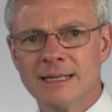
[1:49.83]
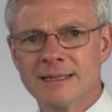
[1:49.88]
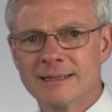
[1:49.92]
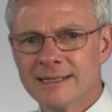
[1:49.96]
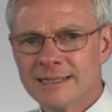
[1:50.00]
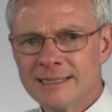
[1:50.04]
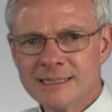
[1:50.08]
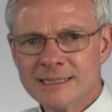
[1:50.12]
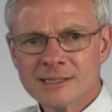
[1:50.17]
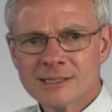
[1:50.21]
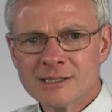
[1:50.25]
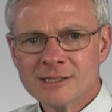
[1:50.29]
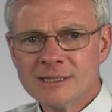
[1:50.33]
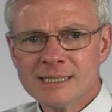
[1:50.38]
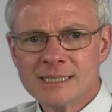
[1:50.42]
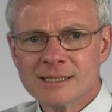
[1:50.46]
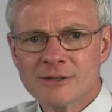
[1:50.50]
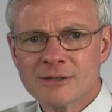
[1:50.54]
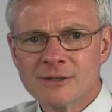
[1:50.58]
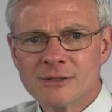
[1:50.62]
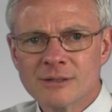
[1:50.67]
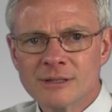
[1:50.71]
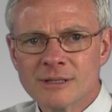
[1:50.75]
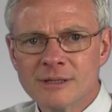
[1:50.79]
Let us
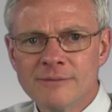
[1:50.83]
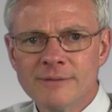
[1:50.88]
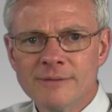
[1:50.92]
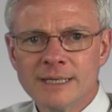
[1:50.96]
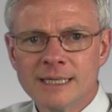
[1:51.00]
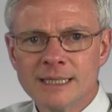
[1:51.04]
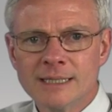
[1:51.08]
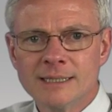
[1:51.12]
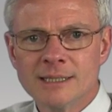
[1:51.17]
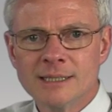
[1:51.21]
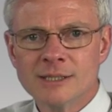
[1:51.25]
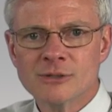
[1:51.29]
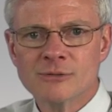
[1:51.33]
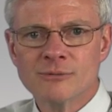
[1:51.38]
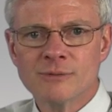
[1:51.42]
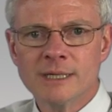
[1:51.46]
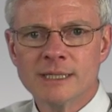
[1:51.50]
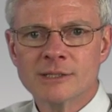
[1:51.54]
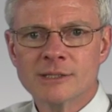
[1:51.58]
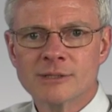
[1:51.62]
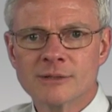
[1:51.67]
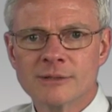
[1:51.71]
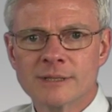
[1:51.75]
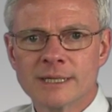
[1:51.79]
consider living in this way
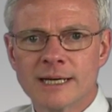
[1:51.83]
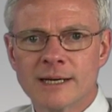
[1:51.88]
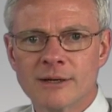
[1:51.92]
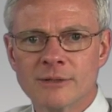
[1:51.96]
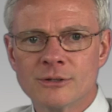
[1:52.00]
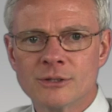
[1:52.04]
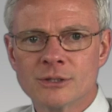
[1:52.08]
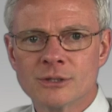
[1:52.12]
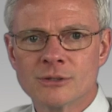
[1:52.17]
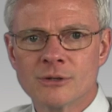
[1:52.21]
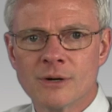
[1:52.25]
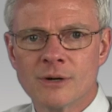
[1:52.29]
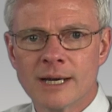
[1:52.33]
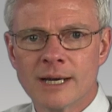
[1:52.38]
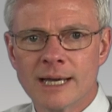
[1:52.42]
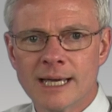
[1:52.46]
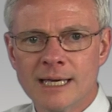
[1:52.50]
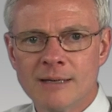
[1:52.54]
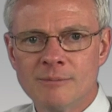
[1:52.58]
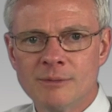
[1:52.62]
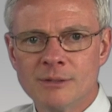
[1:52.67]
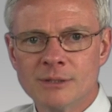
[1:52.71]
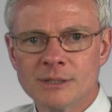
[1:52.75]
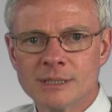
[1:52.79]
so that others are
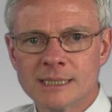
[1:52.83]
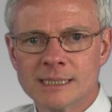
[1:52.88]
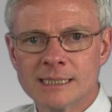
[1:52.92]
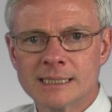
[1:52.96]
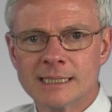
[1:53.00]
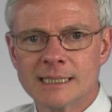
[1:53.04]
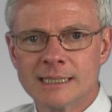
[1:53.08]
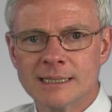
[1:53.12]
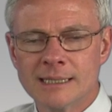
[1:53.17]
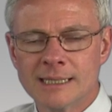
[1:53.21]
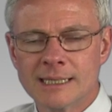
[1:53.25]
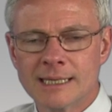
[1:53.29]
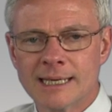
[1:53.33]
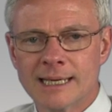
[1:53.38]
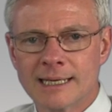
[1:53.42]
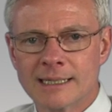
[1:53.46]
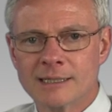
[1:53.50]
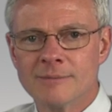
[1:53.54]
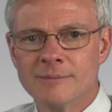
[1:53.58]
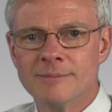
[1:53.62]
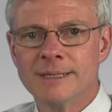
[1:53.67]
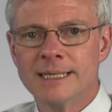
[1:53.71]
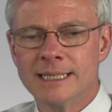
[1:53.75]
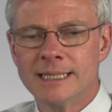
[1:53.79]
able to see the
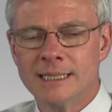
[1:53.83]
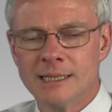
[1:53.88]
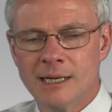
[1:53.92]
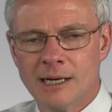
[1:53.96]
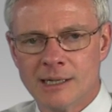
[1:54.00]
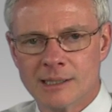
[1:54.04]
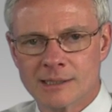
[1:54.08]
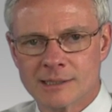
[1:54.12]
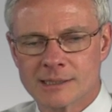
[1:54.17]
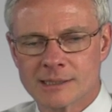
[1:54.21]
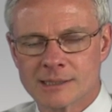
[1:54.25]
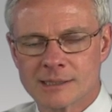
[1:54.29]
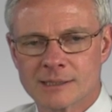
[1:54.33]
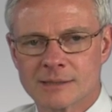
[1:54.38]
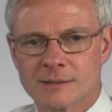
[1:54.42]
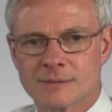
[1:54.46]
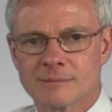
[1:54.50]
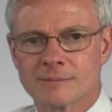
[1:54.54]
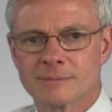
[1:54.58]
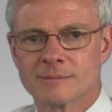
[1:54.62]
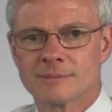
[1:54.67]
kingdom in us.